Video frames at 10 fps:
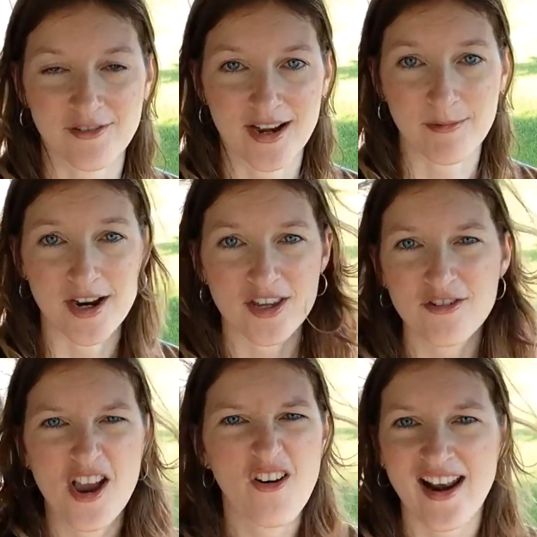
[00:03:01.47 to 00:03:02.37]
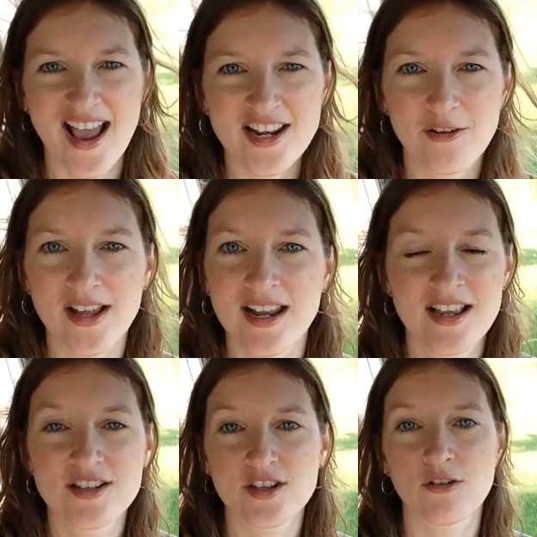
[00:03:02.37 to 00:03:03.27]
you anywhere. You know it, I know it,
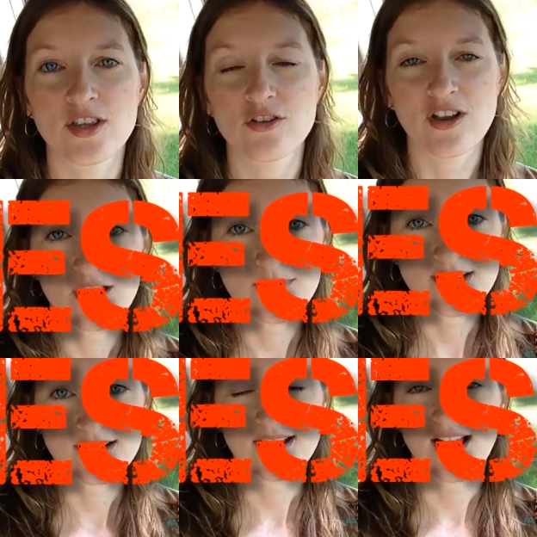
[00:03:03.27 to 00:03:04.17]
so you've got to resist